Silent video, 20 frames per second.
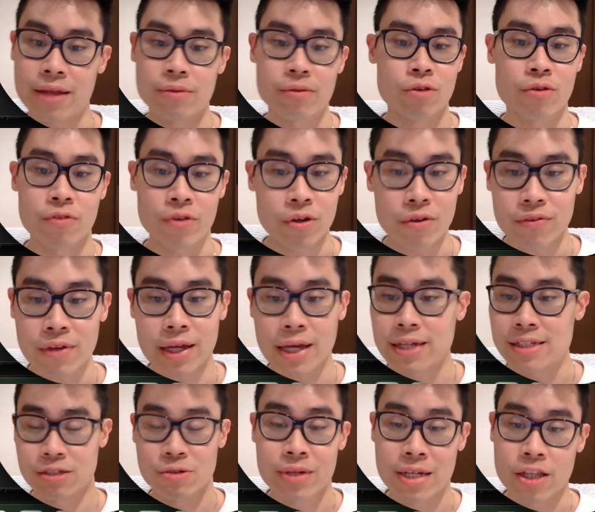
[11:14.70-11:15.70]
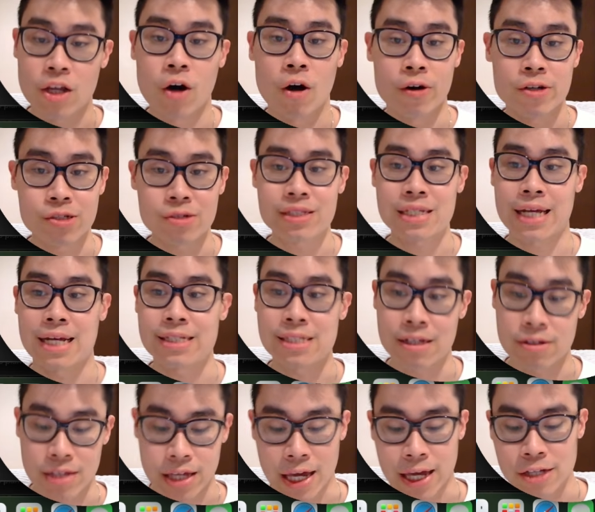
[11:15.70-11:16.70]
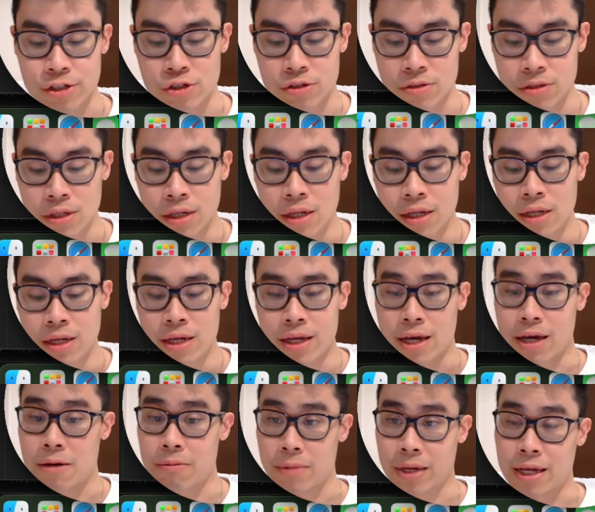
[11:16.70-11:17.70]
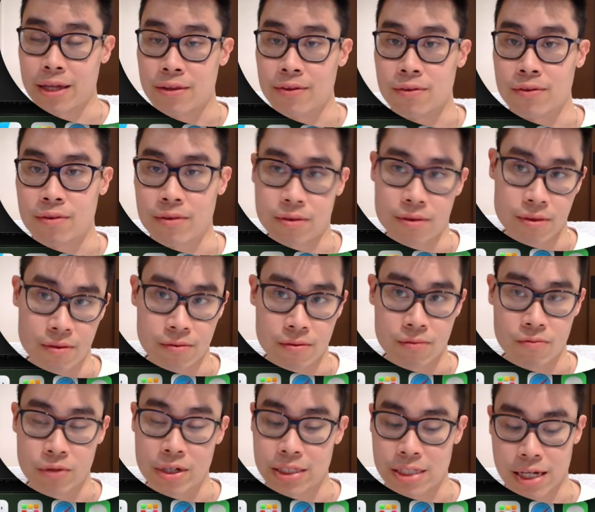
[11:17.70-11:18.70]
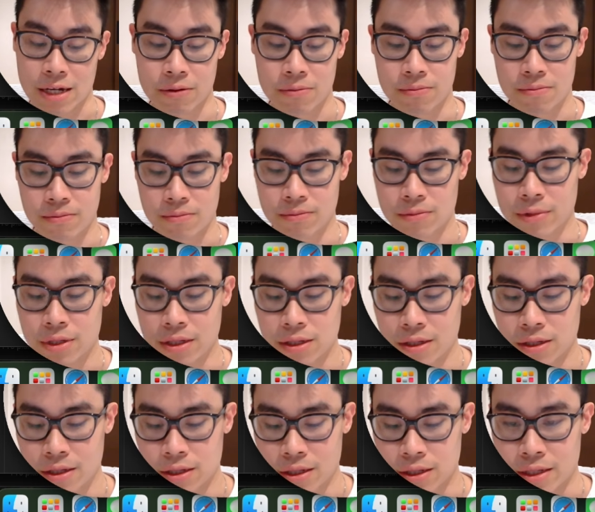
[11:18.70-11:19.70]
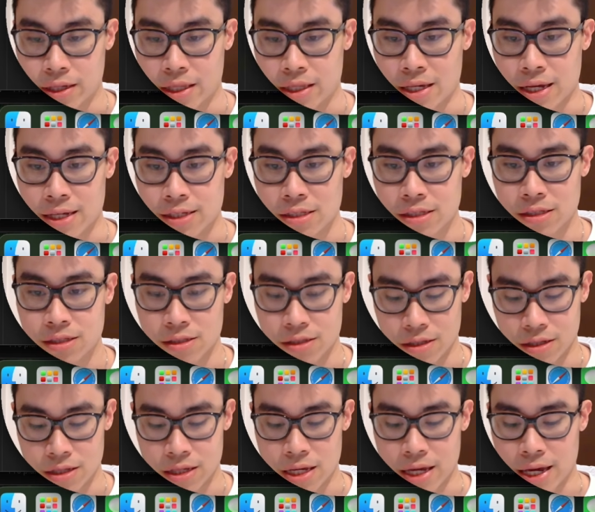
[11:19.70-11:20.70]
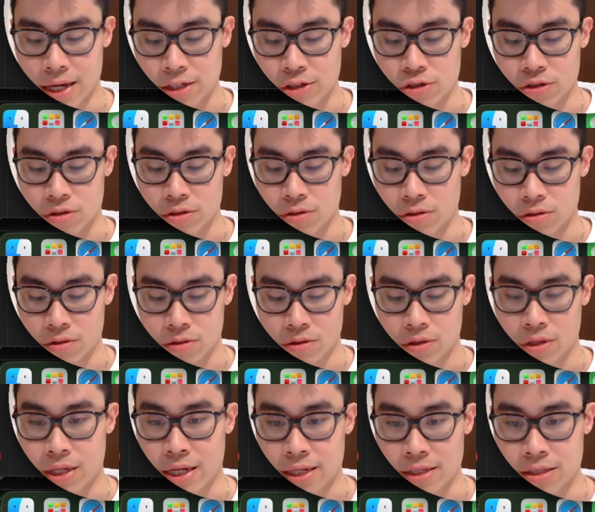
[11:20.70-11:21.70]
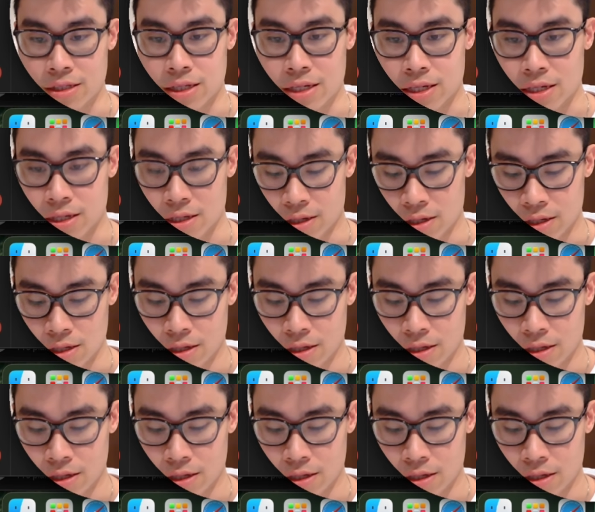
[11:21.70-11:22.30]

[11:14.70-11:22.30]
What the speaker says: And the good thing is you can also test out the agent in Retell. Test the agent, test the